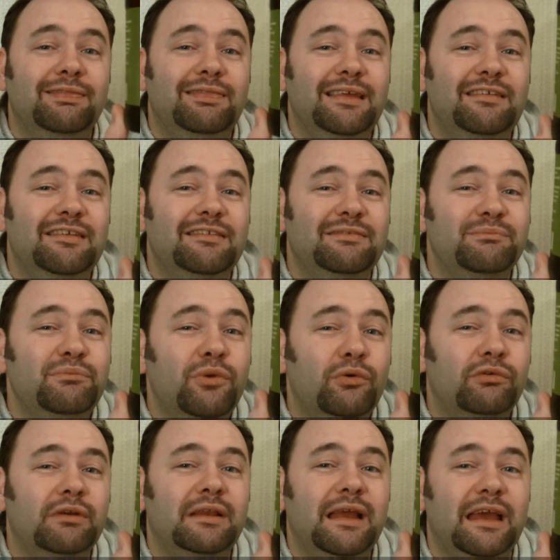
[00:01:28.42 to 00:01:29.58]
this is
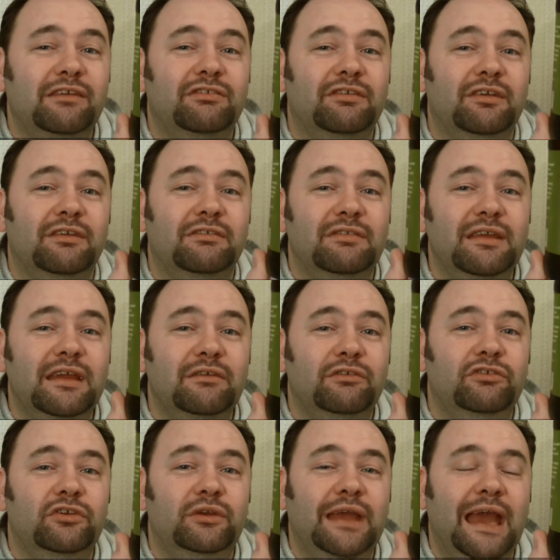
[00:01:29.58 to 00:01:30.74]
more or less as near
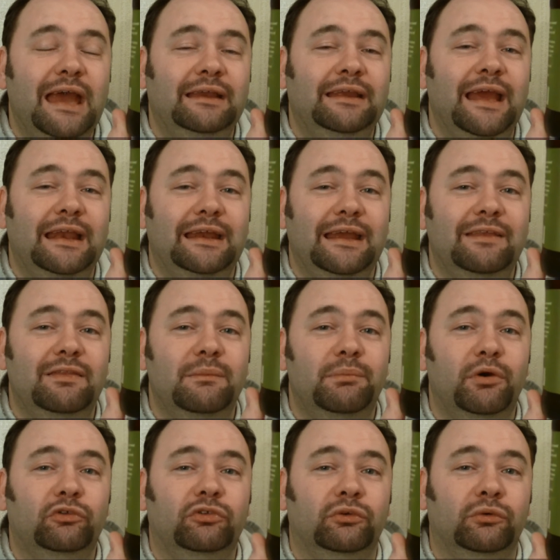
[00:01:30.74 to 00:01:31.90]
as you can get it in the
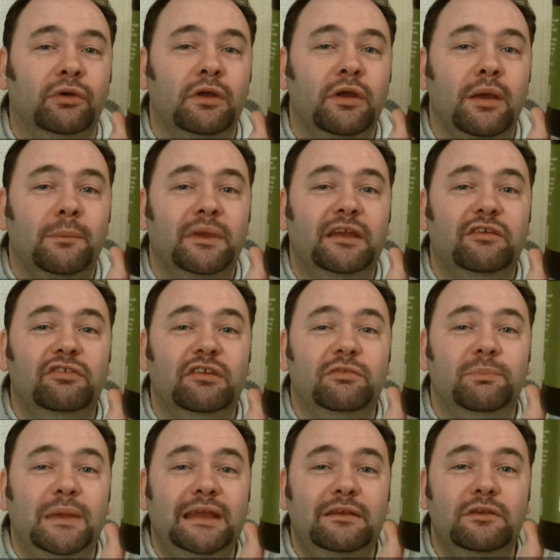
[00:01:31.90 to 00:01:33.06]
bottle, because it's
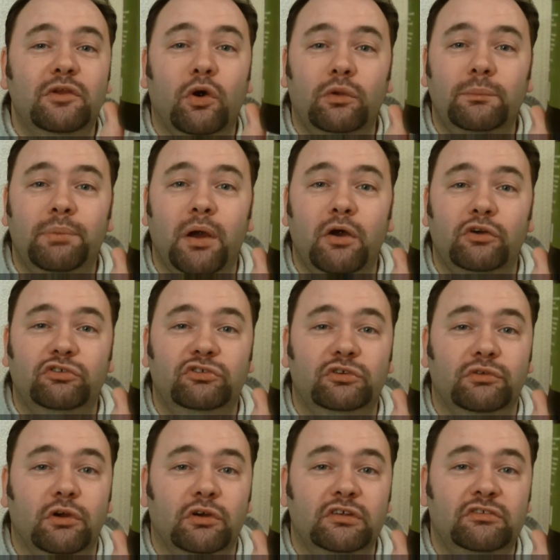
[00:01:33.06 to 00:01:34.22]
been
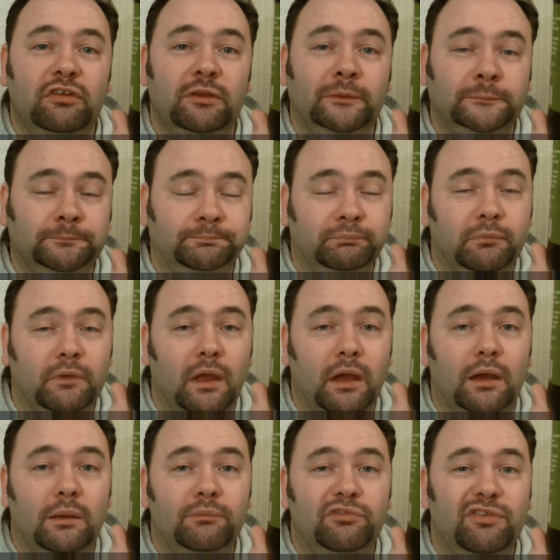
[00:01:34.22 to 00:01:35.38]
non-pasteurised,
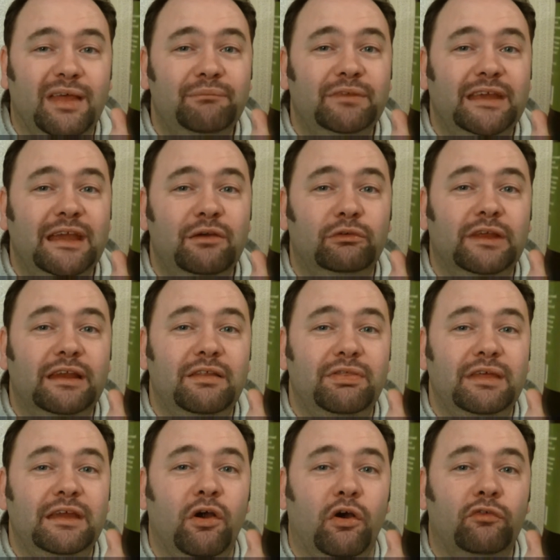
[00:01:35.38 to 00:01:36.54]
so they haven't killed
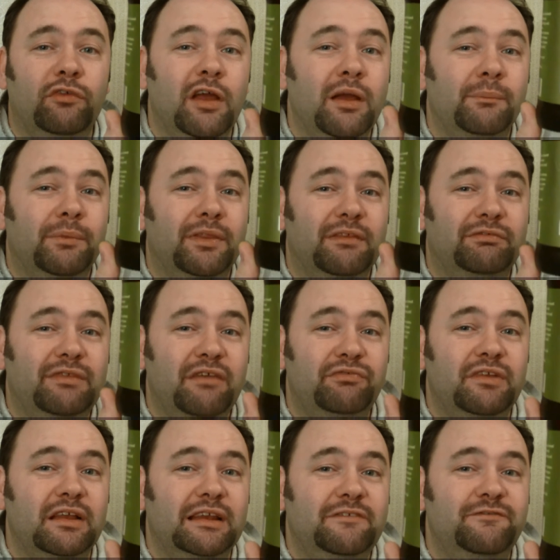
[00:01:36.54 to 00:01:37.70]
anything off, but they've
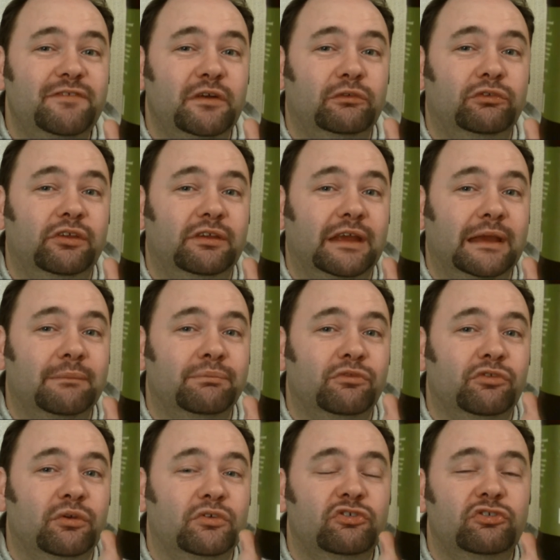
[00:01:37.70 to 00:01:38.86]
definitely filtered it.
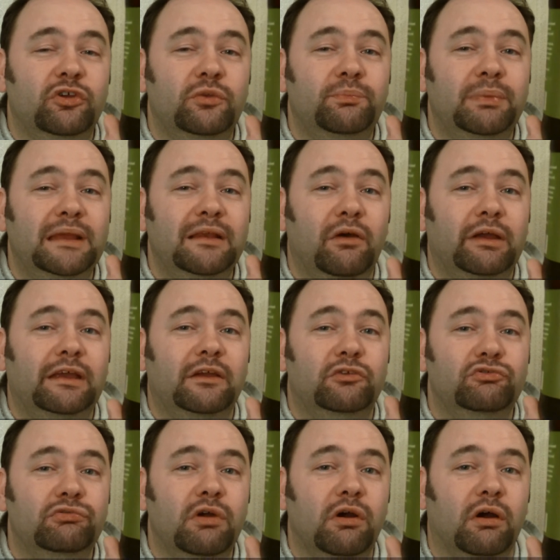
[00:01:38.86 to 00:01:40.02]
So it should be like a
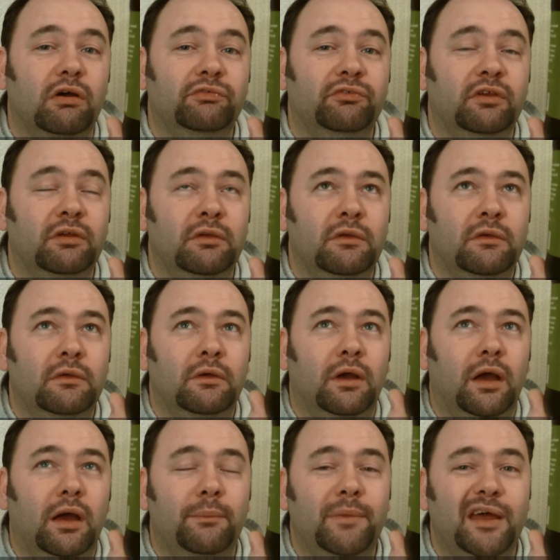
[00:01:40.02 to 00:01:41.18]
draft,
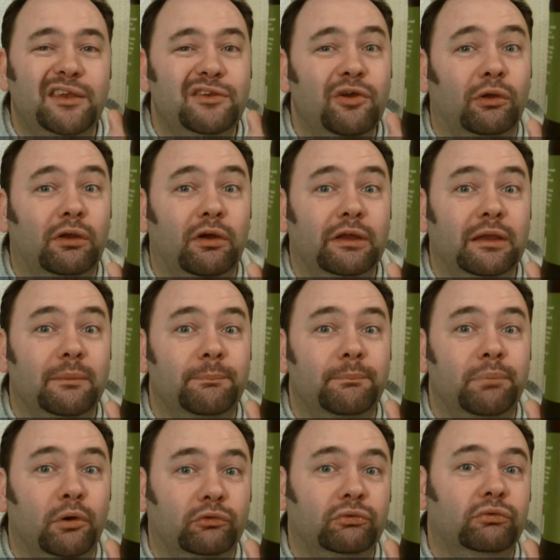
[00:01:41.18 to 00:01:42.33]
and not like a
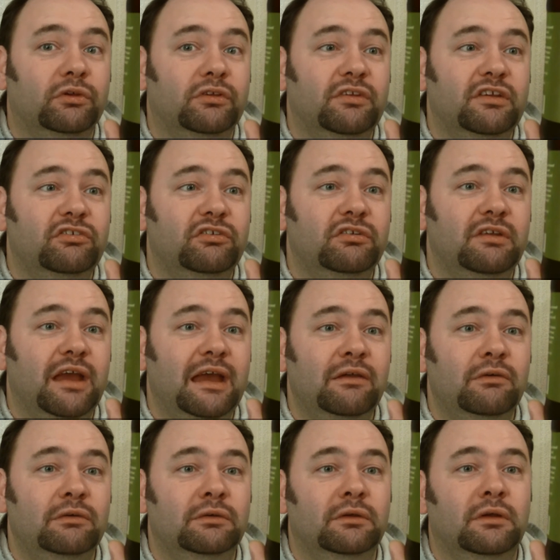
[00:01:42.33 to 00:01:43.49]
bottle conditioned
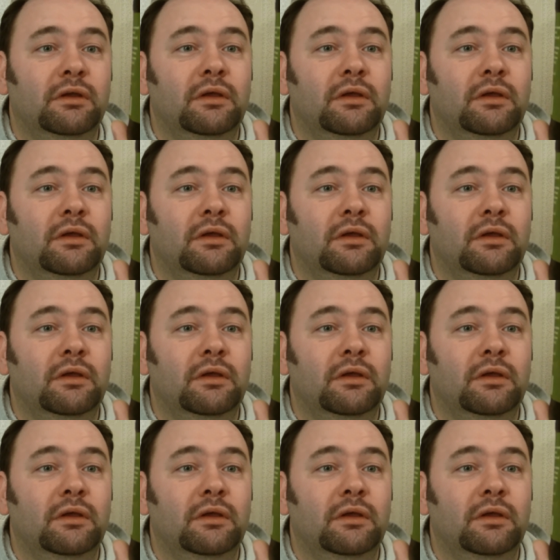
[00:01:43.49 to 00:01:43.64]
ale.